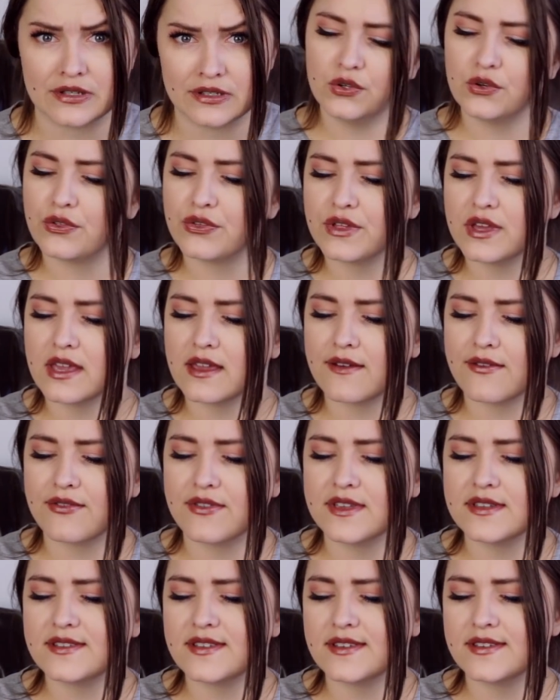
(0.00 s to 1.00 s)
You'll think
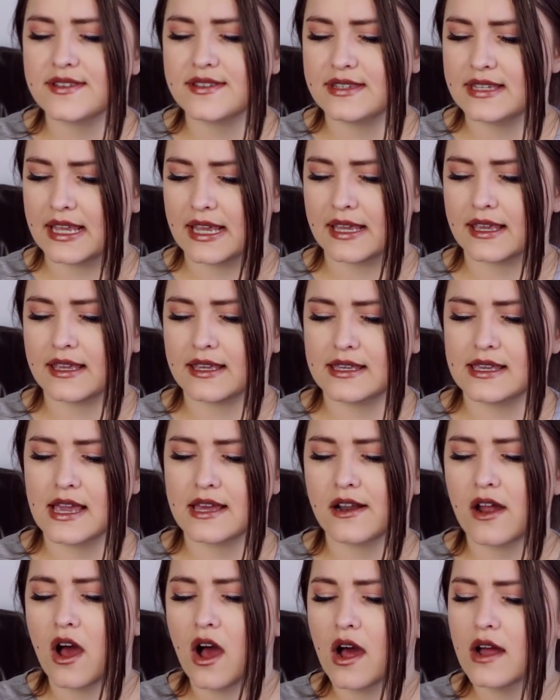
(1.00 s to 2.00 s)
this is sick,
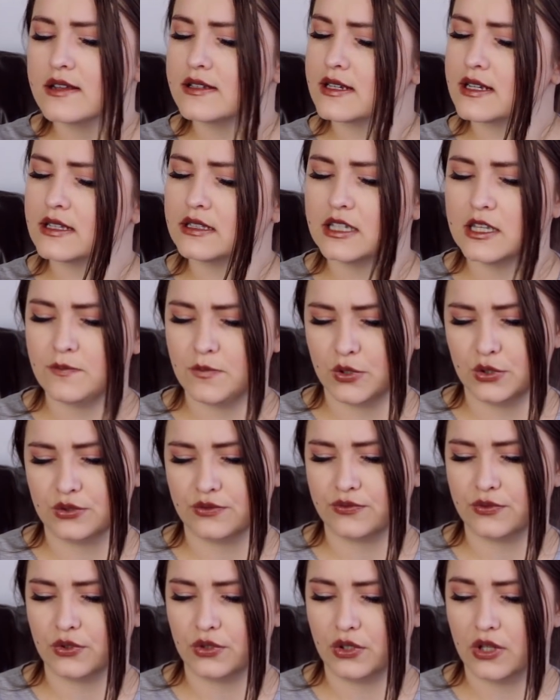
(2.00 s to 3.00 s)
yet hauntingly
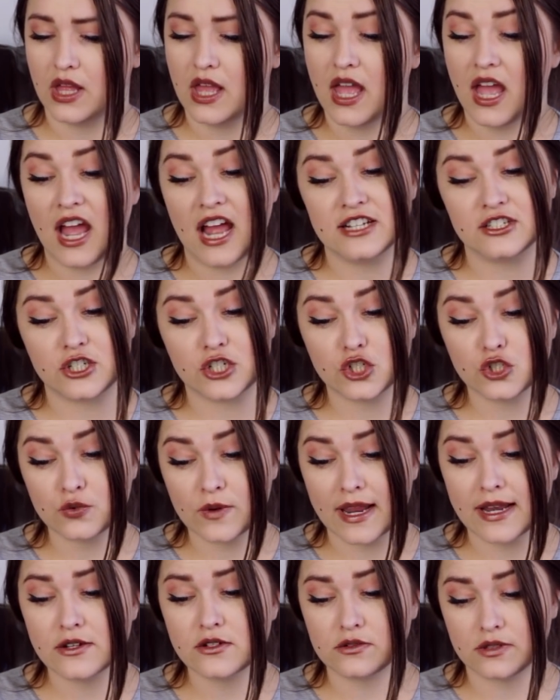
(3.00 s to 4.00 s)
beautiful and
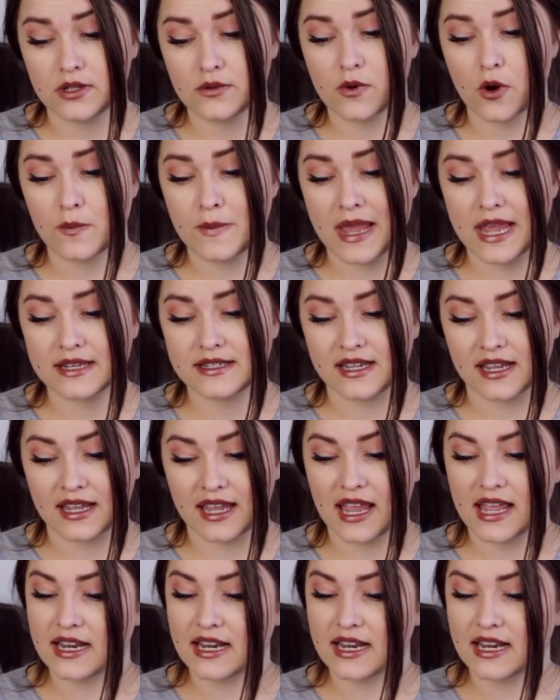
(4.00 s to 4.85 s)
strangely romantic,